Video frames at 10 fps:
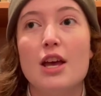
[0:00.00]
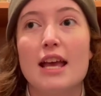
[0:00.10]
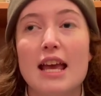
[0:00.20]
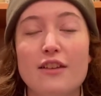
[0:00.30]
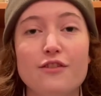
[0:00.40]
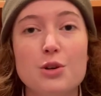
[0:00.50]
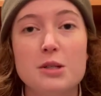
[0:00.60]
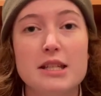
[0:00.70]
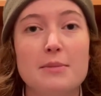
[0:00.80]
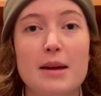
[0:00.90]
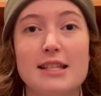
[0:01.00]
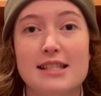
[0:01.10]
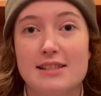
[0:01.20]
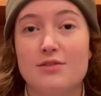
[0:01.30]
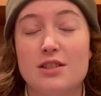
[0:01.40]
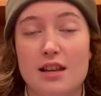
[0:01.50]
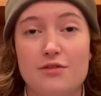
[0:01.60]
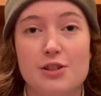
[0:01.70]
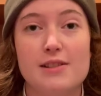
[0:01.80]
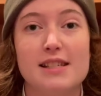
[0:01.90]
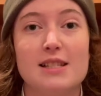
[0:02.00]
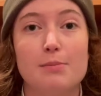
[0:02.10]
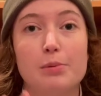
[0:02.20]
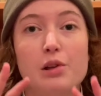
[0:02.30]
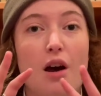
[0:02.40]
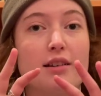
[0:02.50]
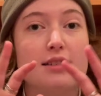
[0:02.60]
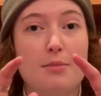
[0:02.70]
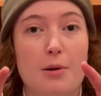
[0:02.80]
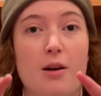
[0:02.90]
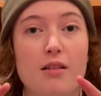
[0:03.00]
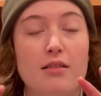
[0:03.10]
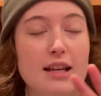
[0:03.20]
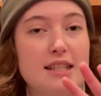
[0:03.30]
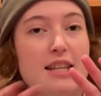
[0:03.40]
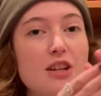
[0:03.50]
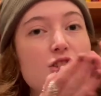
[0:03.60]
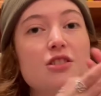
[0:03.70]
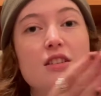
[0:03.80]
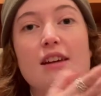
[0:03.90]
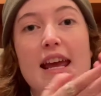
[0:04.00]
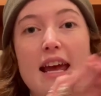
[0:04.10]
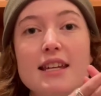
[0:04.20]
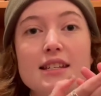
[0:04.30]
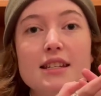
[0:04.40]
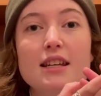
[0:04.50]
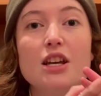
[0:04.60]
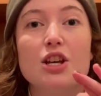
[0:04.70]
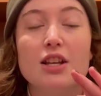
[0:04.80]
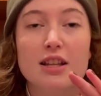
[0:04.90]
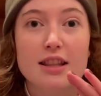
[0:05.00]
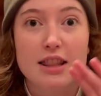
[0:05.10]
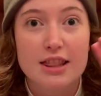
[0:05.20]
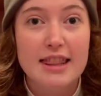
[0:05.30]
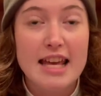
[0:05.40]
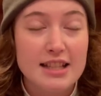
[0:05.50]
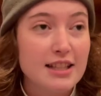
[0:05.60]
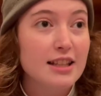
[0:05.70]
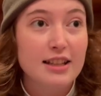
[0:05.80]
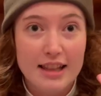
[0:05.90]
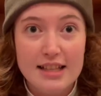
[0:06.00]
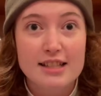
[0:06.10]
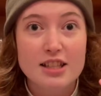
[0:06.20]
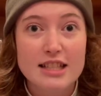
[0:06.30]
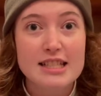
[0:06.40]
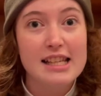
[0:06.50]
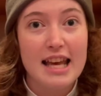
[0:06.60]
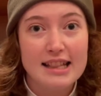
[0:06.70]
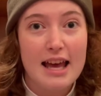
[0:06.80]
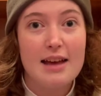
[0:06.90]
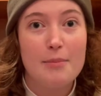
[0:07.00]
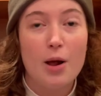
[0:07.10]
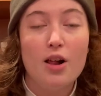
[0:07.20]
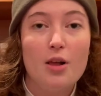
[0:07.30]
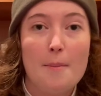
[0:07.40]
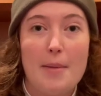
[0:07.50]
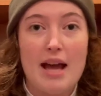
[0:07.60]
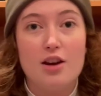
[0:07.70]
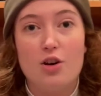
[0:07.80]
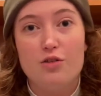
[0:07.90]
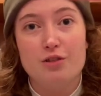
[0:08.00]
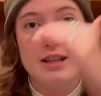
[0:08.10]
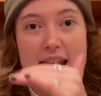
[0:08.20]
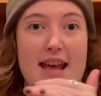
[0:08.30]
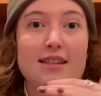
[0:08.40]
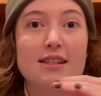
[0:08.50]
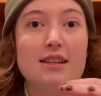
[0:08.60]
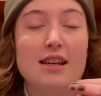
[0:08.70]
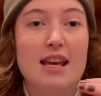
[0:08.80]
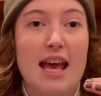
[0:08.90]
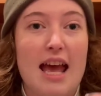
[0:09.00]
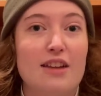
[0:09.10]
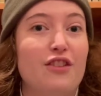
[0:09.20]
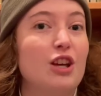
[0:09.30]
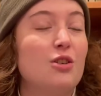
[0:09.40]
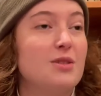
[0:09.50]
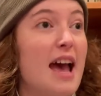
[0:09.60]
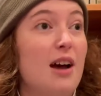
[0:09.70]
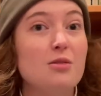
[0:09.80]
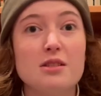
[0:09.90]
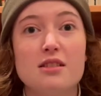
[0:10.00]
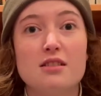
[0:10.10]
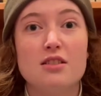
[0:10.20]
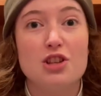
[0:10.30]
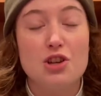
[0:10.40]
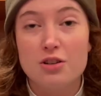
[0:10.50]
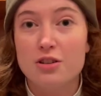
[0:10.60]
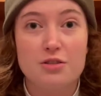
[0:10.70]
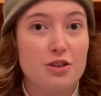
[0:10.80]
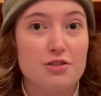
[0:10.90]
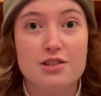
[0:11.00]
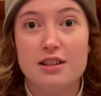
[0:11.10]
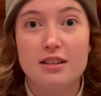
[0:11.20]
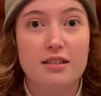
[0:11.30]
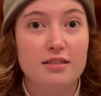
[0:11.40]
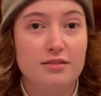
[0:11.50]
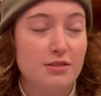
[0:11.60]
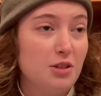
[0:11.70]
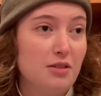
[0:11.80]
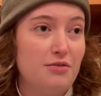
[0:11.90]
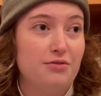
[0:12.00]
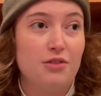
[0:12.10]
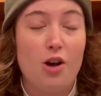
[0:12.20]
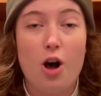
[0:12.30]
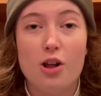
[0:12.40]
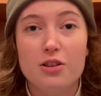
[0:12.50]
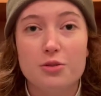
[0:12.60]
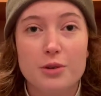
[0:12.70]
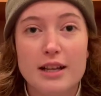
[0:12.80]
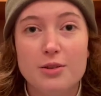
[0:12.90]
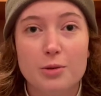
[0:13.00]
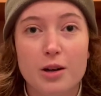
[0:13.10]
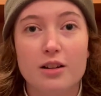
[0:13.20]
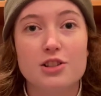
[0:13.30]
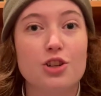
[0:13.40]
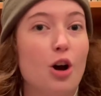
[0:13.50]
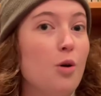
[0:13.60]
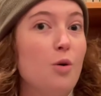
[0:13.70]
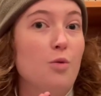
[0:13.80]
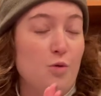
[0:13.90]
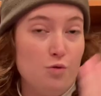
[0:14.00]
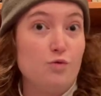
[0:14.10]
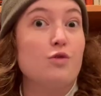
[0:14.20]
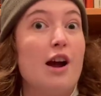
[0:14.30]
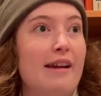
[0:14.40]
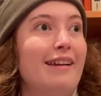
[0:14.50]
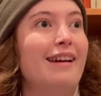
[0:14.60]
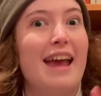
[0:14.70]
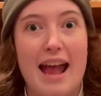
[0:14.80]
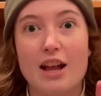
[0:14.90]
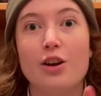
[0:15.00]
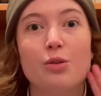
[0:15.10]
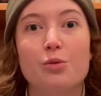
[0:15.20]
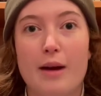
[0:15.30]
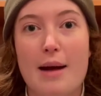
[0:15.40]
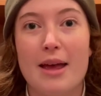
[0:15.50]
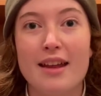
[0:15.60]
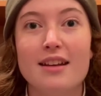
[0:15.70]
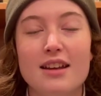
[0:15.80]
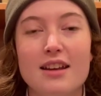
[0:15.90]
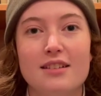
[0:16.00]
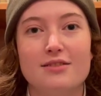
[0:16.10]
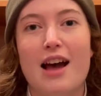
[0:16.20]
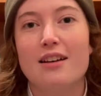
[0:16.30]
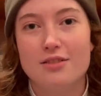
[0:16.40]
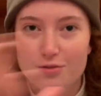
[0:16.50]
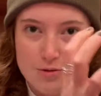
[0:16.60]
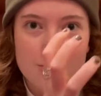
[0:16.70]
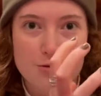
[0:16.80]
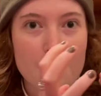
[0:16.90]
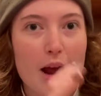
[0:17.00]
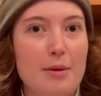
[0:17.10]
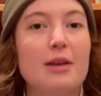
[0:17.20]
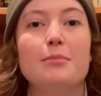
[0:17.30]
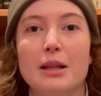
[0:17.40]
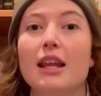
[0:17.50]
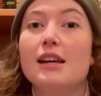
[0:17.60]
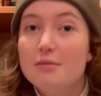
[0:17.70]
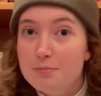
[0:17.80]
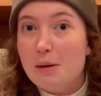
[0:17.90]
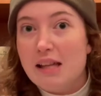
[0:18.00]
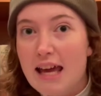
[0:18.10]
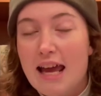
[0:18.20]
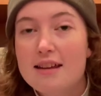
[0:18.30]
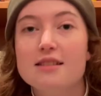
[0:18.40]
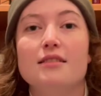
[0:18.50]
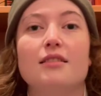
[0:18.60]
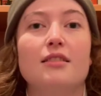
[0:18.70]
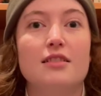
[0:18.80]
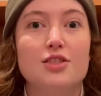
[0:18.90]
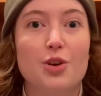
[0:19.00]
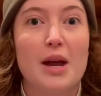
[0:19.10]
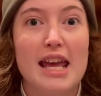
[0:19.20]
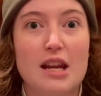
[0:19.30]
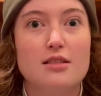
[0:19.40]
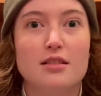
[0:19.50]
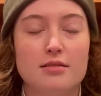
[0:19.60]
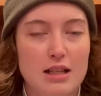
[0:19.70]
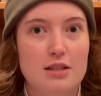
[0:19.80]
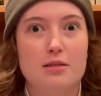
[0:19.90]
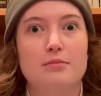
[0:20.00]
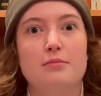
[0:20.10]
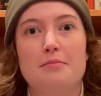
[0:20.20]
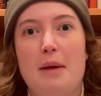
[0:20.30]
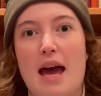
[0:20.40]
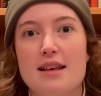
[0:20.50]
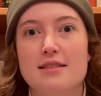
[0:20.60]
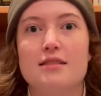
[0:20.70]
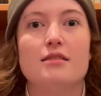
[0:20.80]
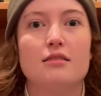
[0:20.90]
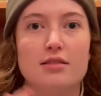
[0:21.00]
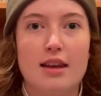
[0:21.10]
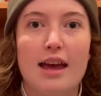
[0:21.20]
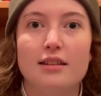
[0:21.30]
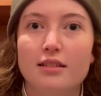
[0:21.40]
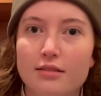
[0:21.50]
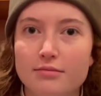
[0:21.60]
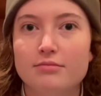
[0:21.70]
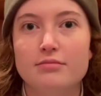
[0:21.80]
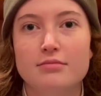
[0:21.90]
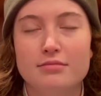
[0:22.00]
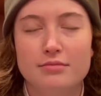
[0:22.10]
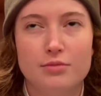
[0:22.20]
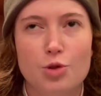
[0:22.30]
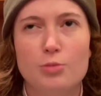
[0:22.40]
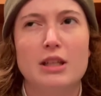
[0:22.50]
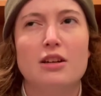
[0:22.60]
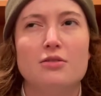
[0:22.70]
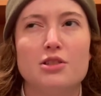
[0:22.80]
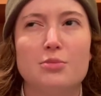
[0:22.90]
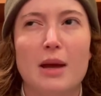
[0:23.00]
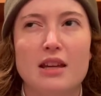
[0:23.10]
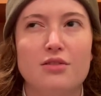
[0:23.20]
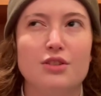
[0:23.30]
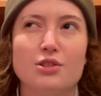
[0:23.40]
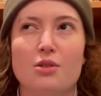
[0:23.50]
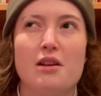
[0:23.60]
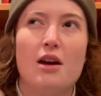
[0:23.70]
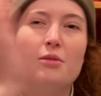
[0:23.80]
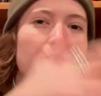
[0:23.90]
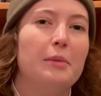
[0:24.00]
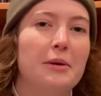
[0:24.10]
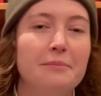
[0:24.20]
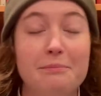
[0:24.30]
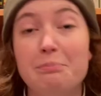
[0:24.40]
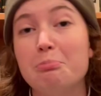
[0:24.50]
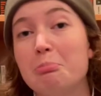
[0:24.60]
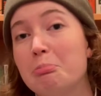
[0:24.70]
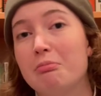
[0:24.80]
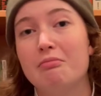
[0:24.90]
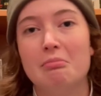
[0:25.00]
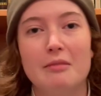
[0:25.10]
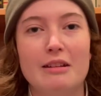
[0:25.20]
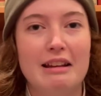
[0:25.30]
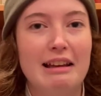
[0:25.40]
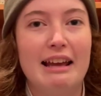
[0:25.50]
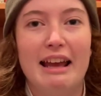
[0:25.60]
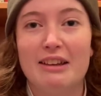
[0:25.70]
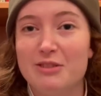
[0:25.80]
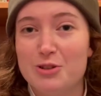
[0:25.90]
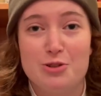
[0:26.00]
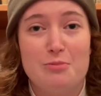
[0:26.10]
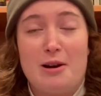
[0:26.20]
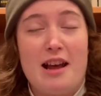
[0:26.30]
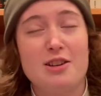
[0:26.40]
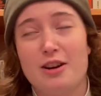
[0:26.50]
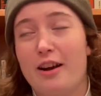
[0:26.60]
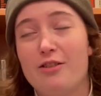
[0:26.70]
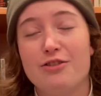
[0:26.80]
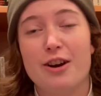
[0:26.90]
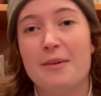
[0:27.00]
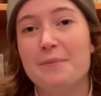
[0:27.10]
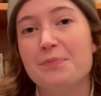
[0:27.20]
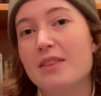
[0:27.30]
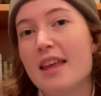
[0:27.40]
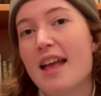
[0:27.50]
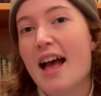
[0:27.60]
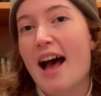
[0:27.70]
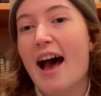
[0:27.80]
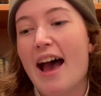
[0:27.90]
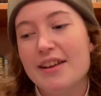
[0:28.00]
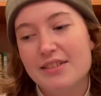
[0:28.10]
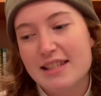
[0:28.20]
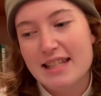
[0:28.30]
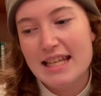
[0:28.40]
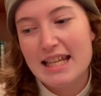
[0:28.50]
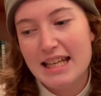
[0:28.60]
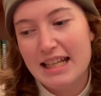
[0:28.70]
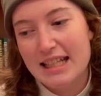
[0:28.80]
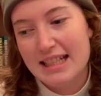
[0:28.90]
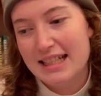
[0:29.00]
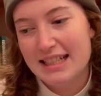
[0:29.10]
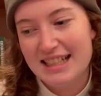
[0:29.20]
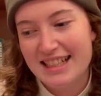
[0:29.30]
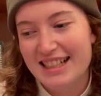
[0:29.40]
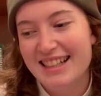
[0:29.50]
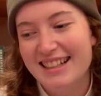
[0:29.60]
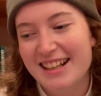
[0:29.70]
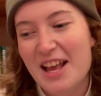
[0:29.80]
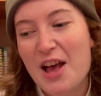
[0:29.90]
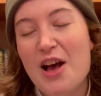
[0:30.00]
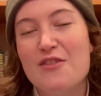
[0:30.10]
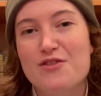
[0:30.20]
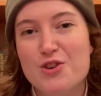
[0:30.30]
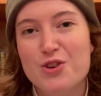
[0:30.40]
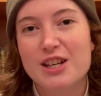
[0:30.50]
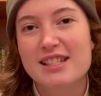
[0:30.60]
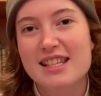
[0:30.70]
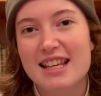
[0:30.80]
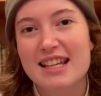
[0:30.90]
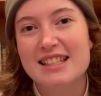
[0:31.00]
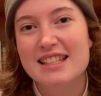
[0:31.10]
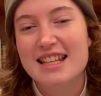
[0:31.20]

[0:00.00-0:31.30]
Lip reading: If your teammate, say for instance, blocks the ball, it touches their hand, they still need to get that ball back over the net. And if it goes out, you have all the right in the world to go run and go grab it. Not grab it, but like play it. So hit it, either pass, set. Normally you don't spike if it's going out, but hey, if you're super accurate, go for it. I've seen a few crazy things.